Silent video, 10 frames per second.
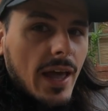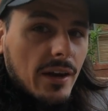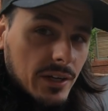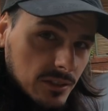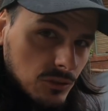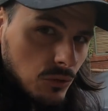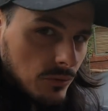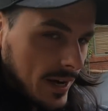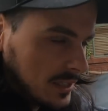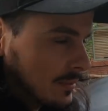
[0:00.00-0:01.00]
how to install
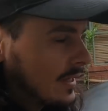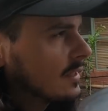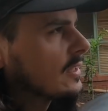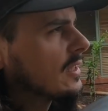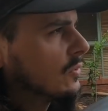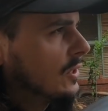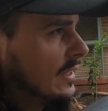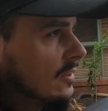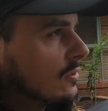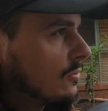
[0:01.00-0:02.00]
rack spacers, because when you
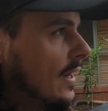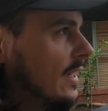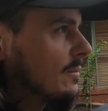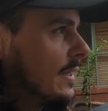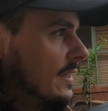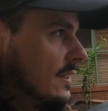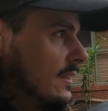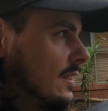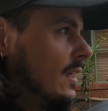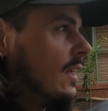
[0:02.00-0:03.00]
install rack
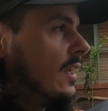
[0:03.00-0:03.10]
spacers,